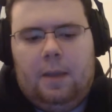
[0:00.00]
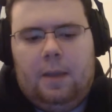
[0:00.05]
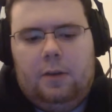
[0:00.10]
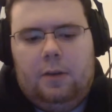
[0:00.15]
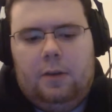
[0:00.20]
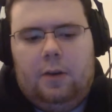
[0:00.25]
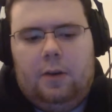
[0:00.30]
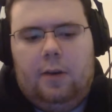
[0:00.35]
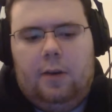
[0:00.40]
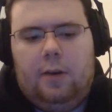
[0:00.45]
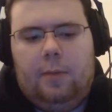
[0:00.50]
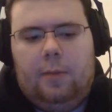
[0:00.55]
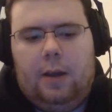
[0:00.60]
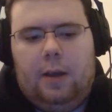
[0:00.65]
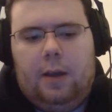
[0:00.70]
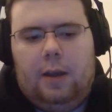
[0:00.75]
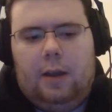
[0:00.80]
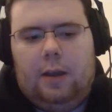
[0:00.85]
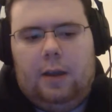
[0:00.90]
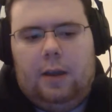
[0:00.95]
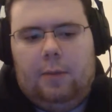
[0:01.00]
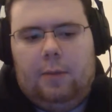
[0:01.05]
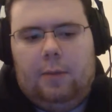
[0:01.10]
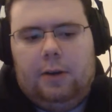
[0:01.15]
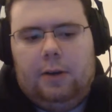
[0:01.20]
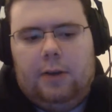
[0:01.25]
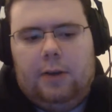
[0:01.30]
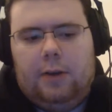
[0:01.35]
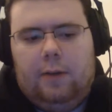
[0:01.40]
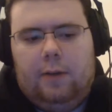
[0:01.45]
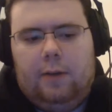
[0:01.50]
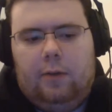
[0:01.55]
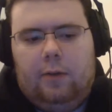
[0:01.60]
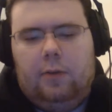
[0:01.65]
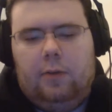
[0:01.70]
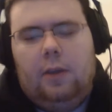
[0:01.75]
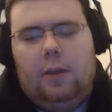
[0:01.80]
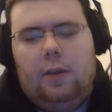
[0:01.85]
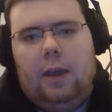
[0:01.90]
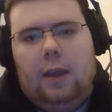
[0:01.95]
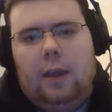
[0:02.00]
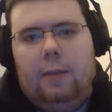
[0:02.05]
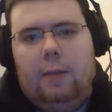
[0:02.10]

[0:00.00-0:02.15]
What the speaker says: during my my travels through the game,